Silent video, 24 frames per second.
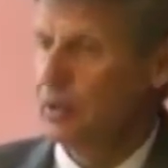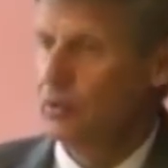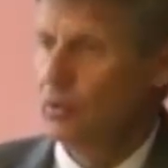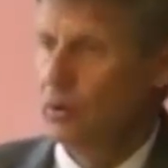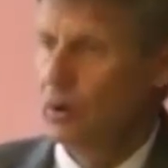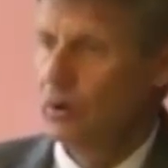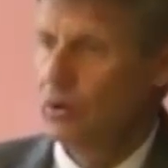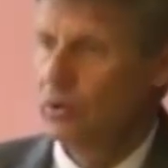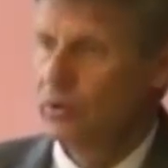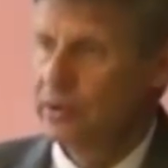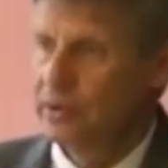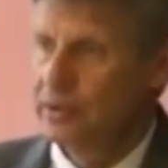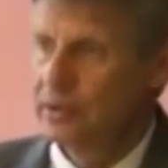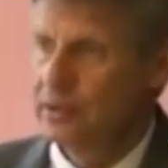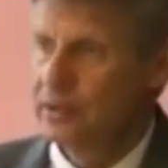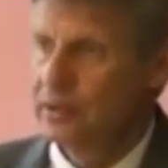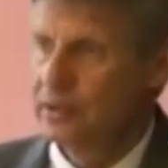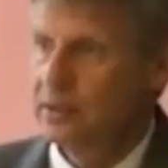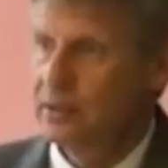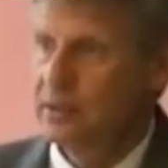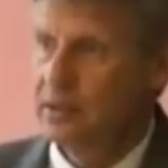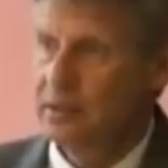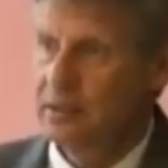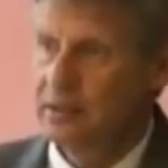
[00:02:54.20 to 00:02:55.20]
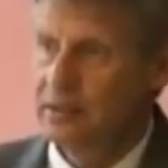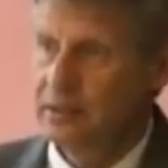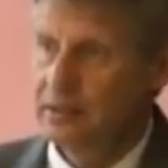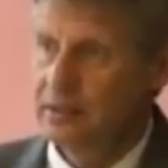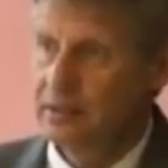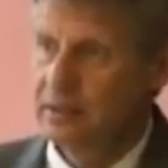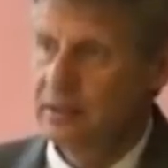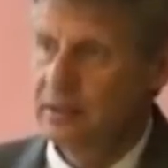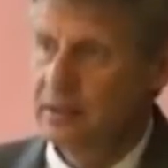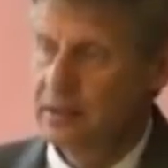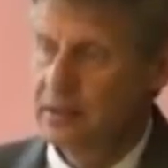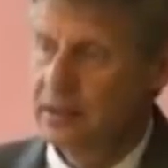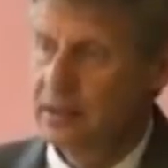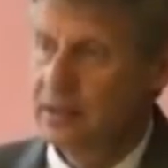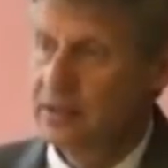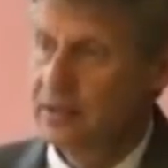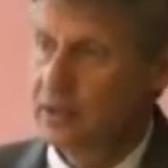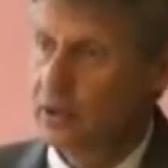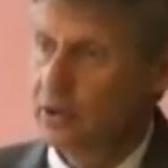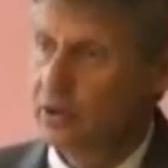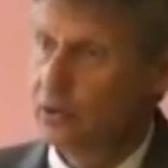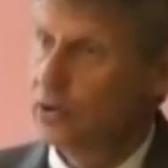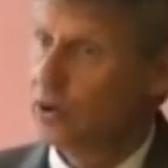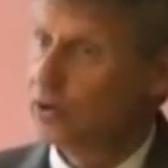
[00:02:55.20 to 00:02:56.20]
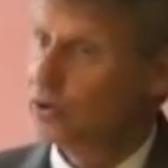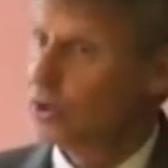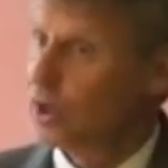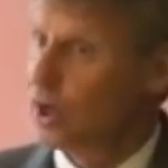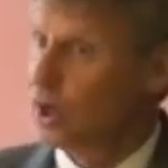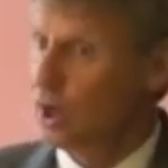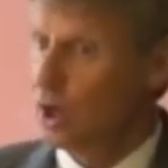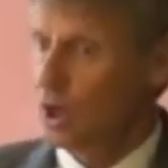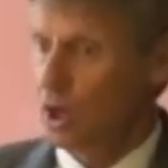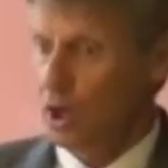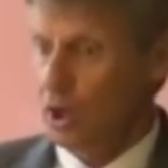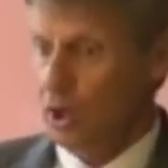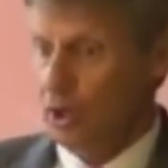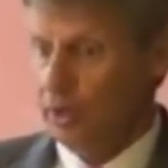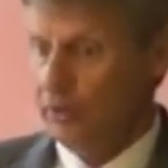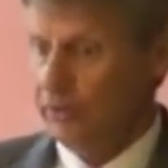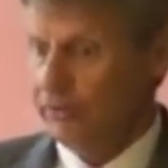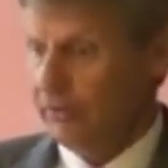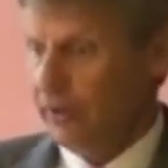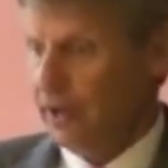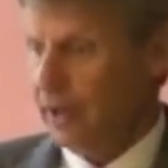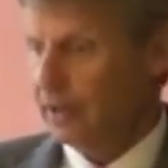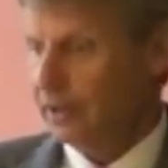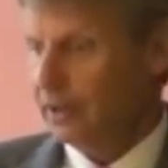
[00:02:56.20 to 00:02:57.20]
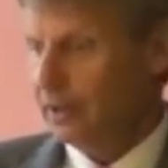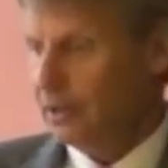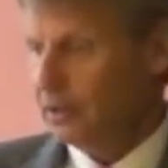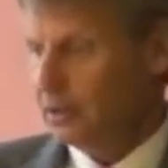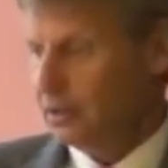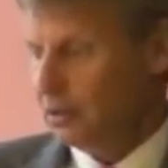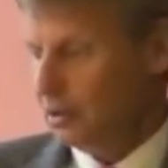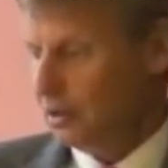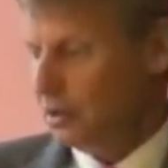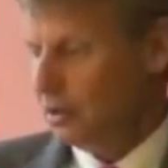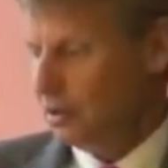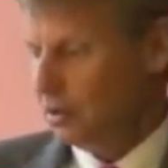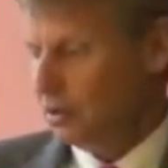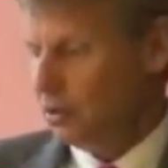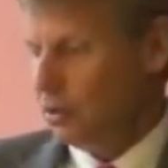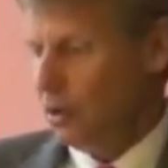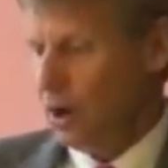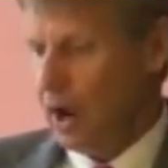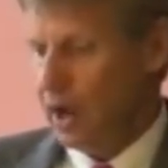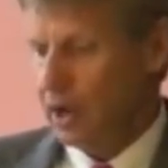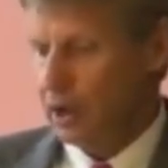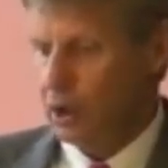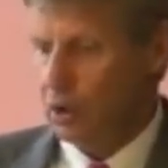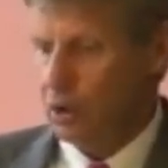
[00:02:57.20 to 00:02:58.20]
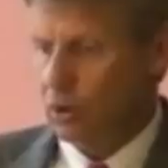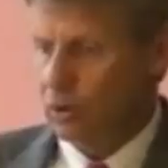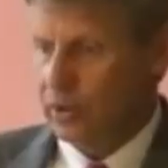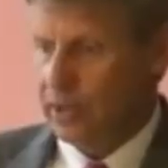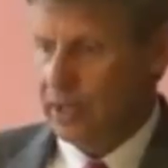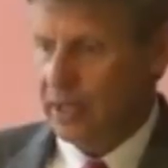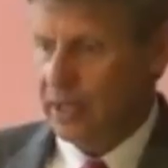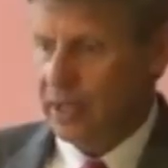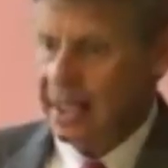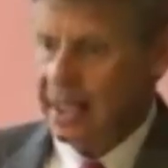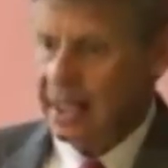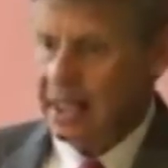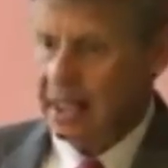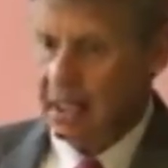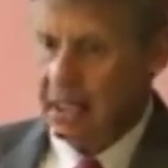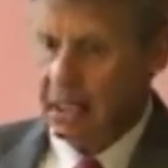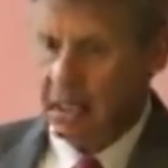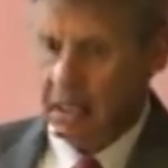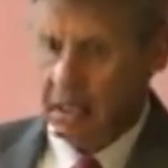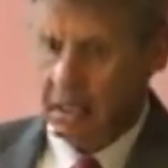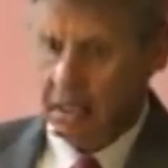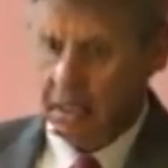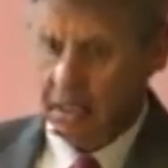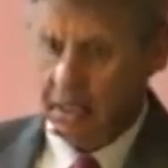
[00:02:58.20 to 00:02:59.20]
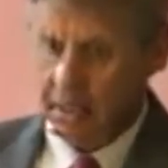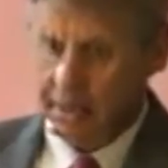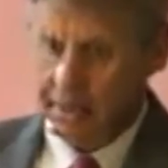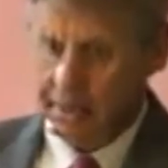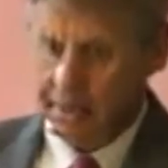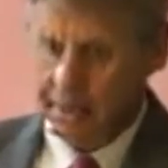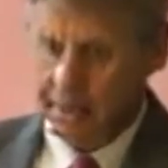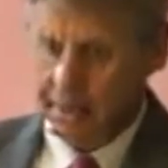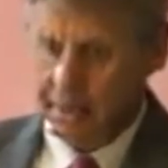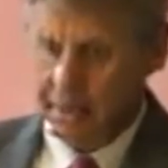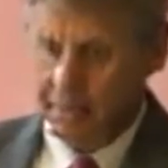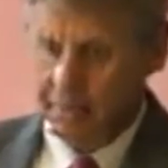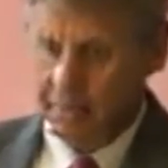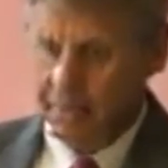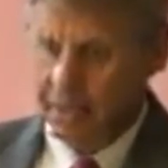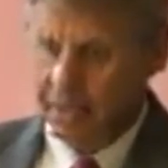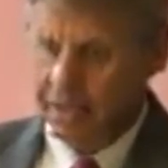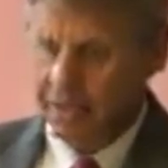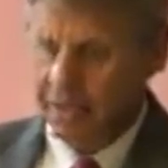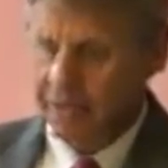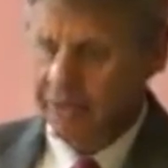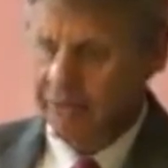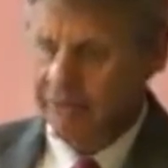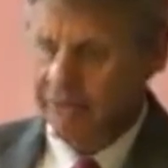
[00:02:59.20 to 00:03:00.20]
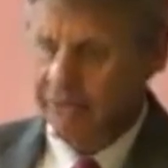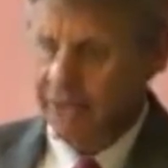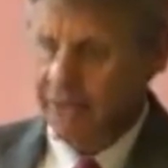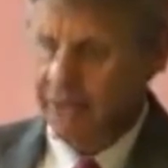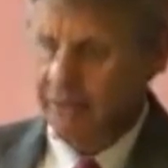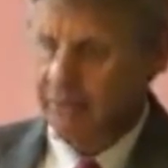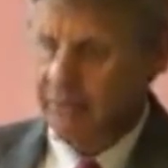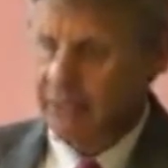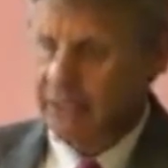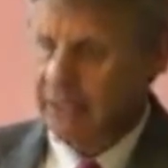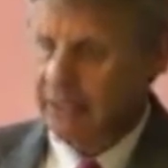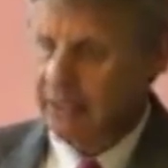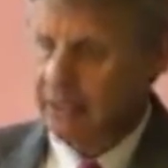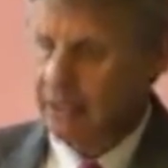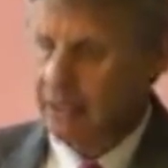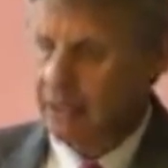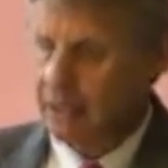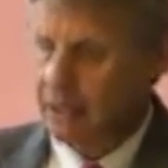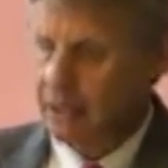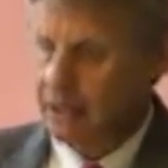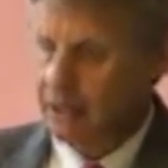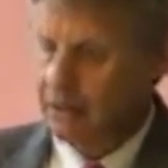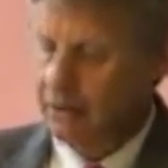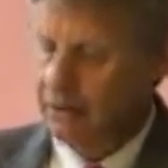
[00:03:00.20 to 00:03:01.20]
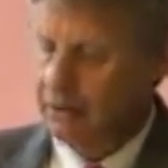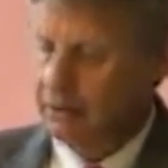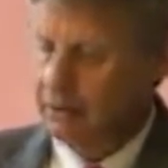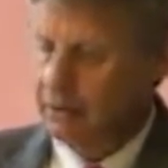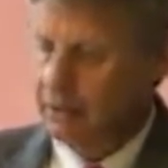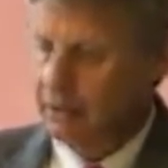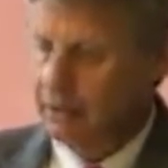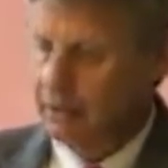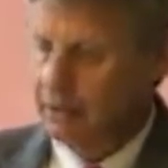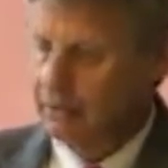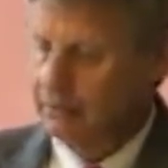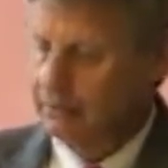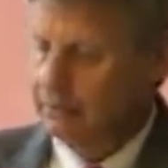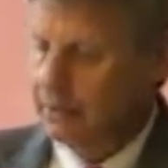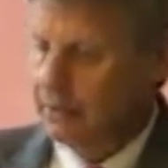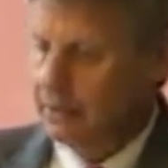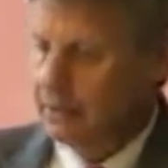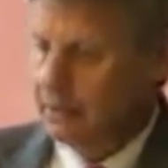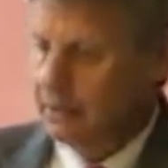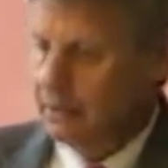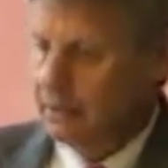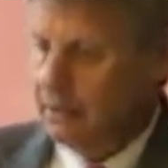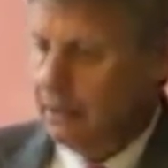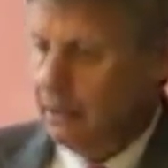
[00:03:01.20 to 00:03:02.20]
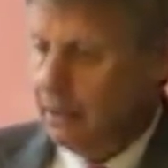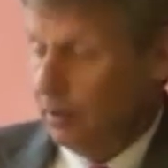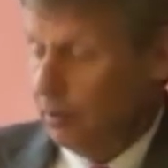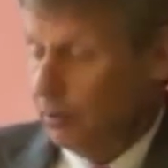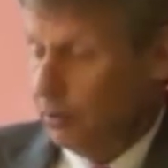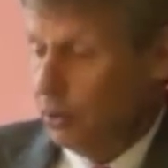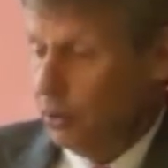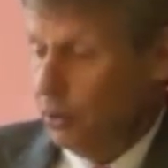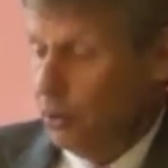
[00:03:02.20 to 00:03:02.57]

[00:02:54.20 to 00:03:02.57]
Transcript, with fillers: inroads into these other drugs. The fact that crack cocaine and methamphetamine are